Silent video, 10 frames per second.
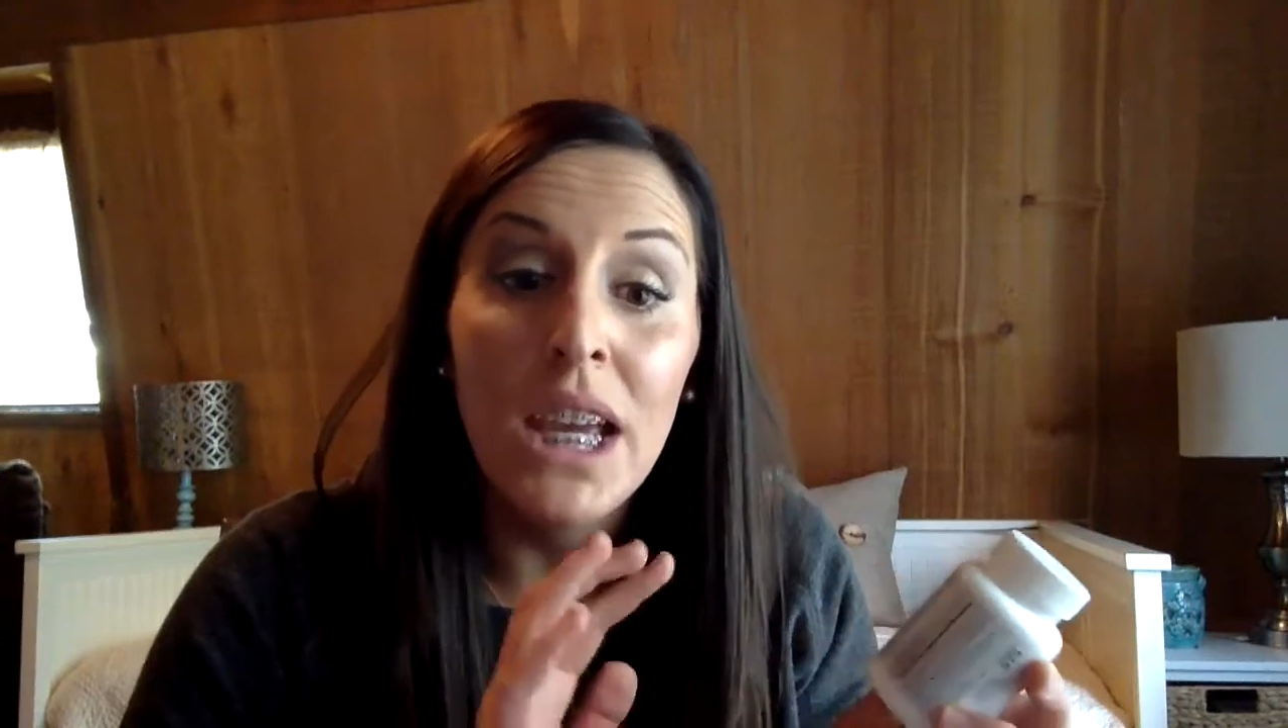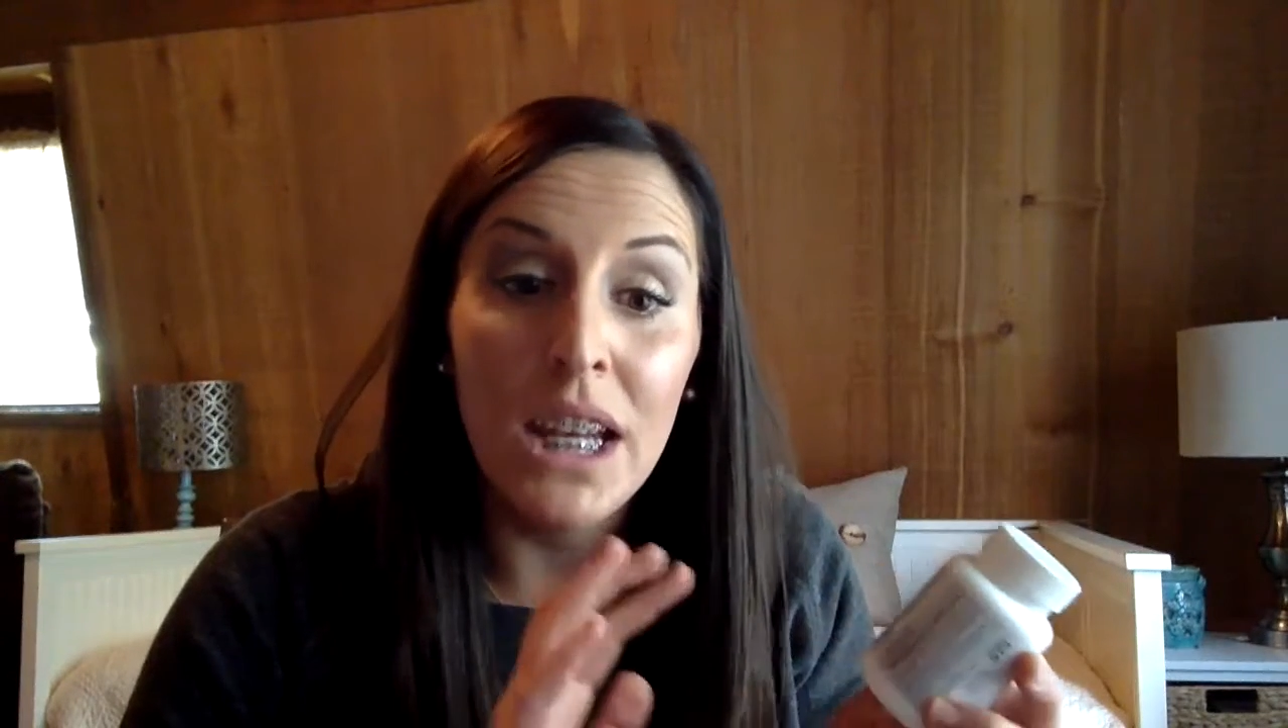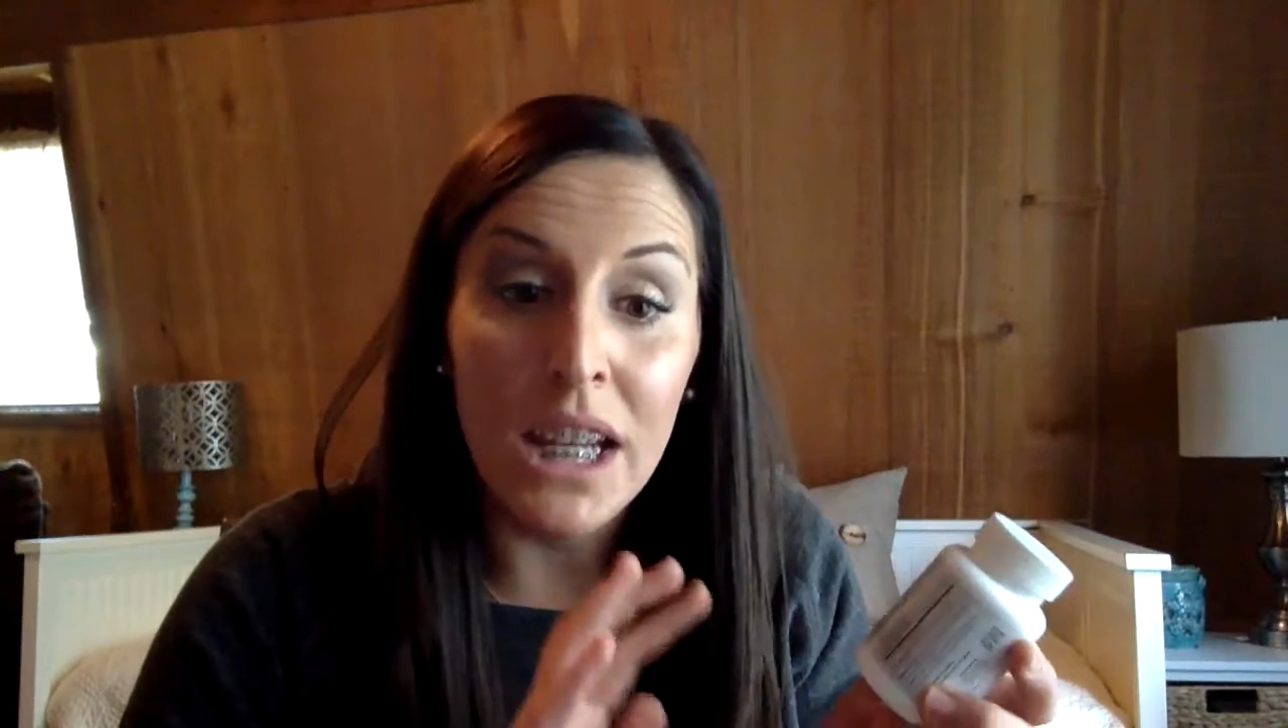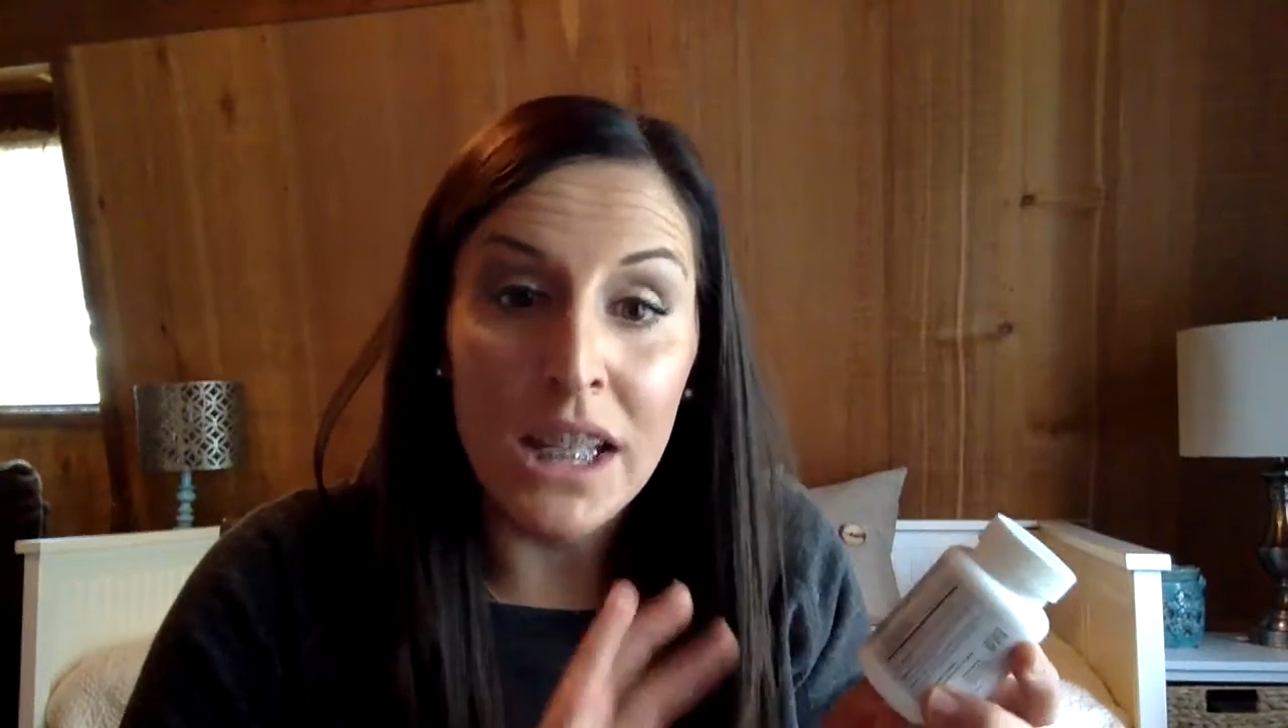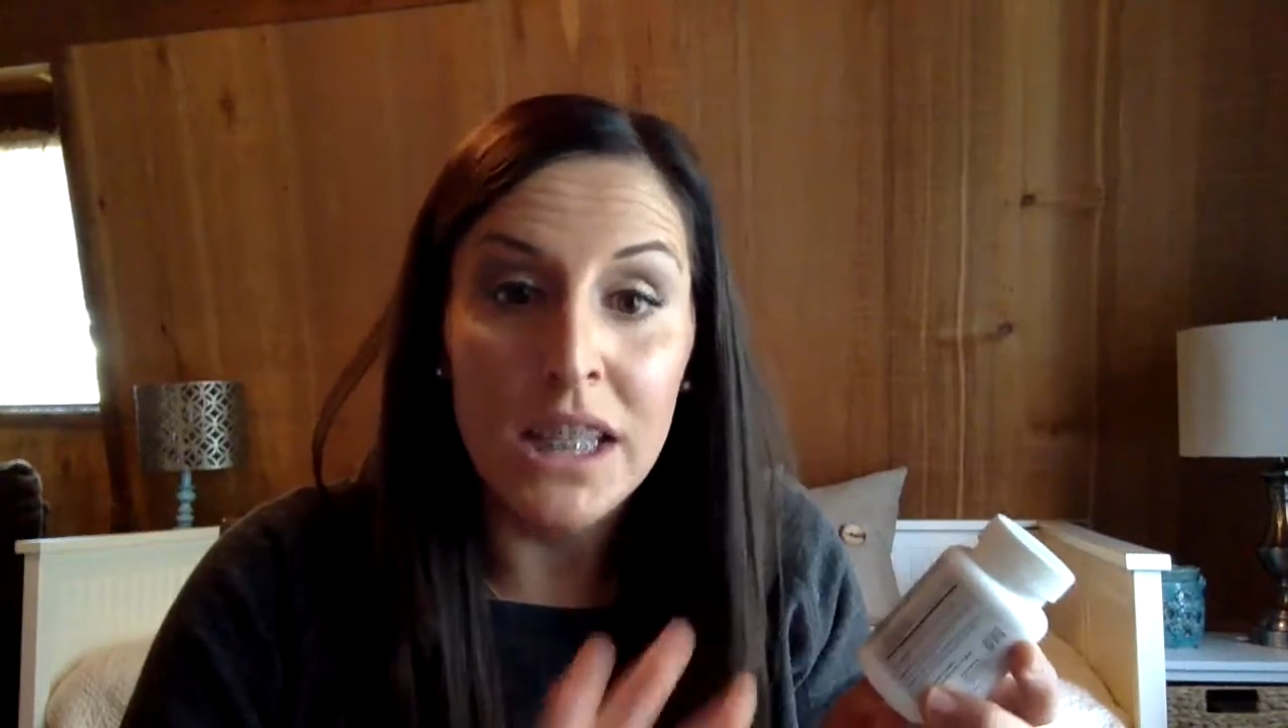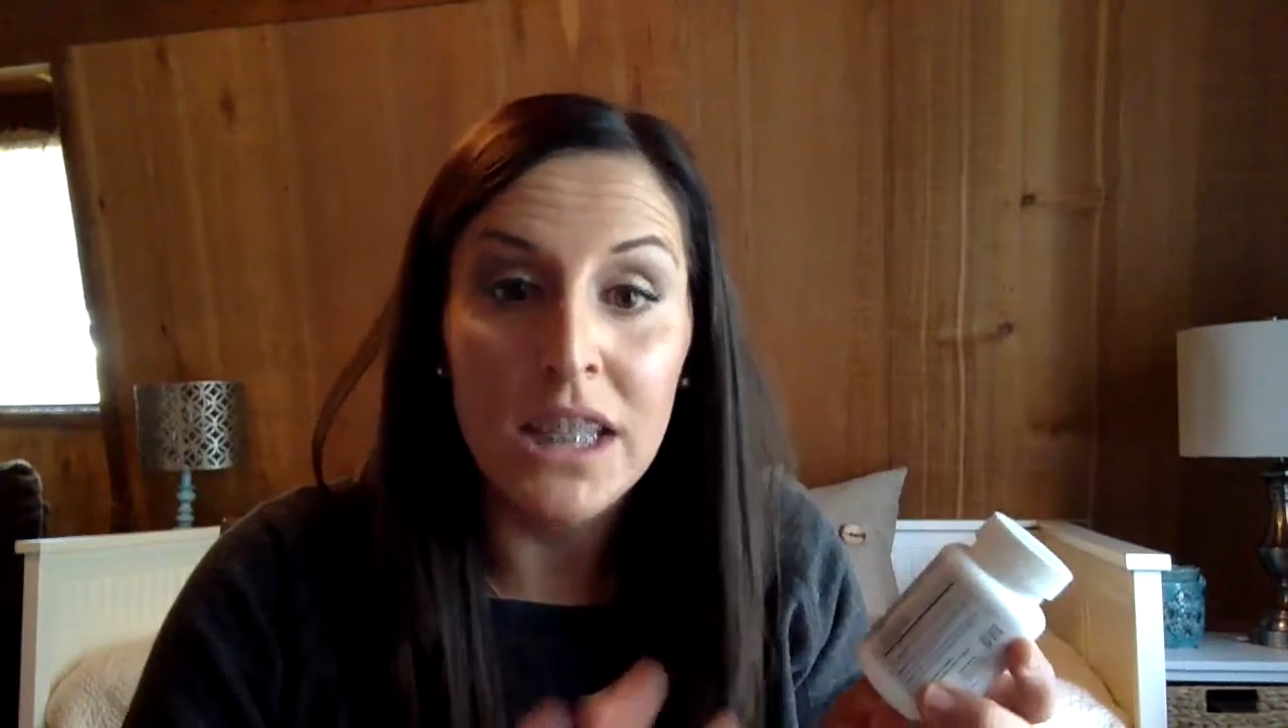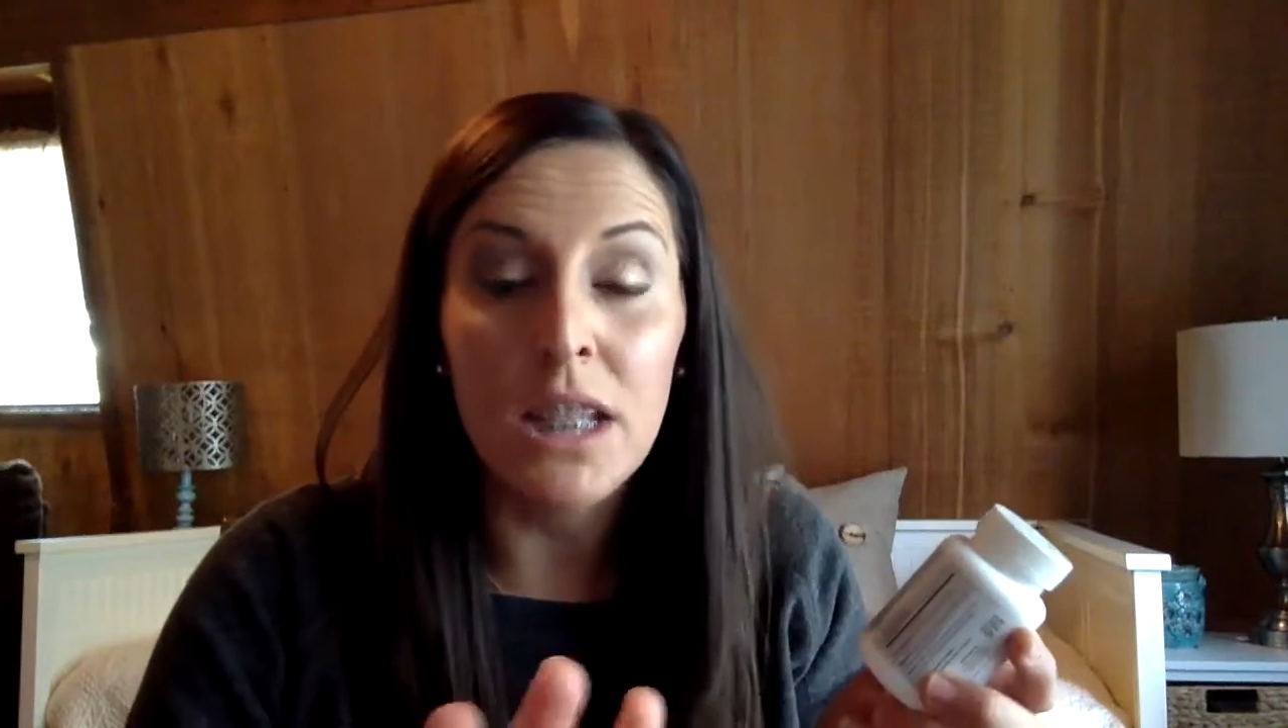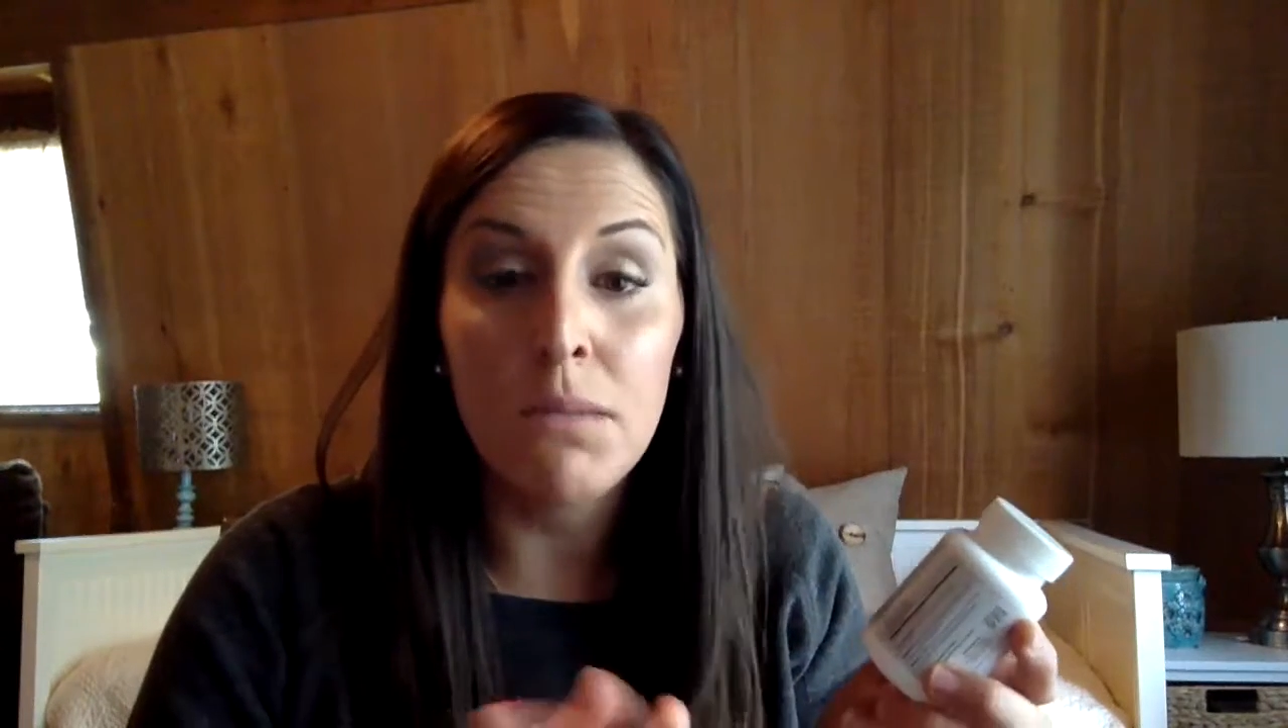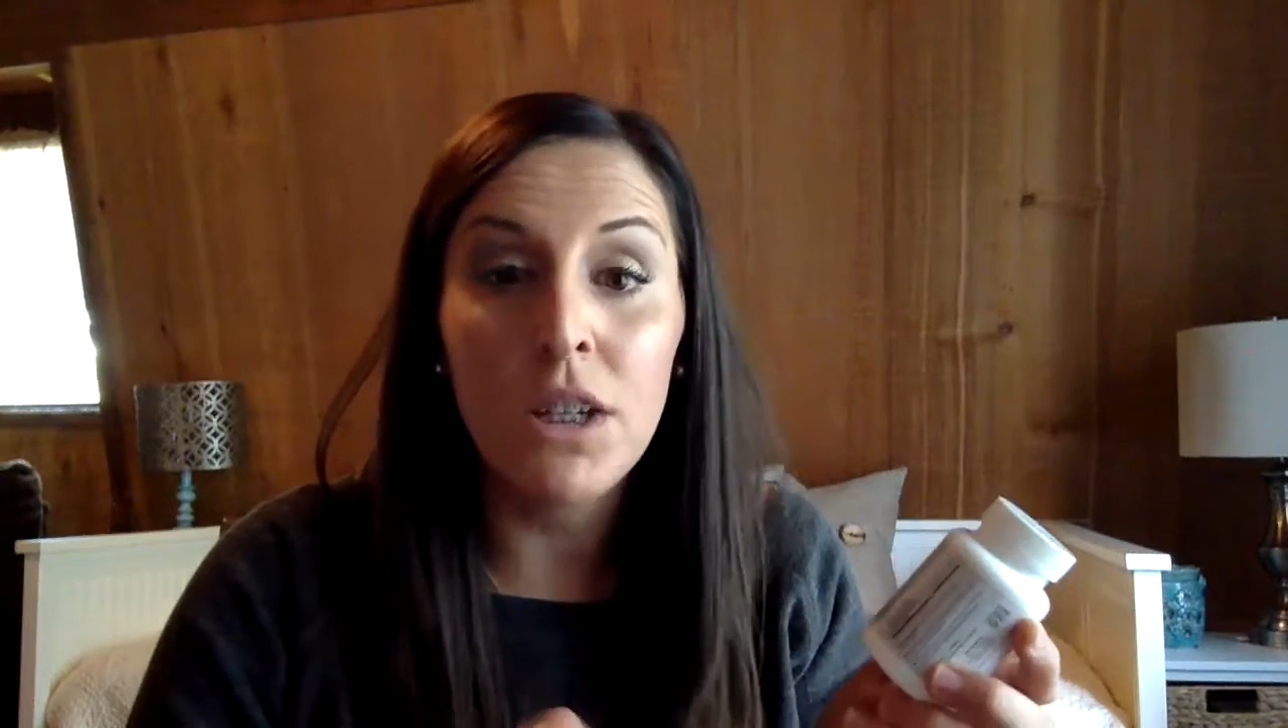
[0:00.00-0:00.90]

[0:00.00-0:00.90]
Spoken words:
and I can send them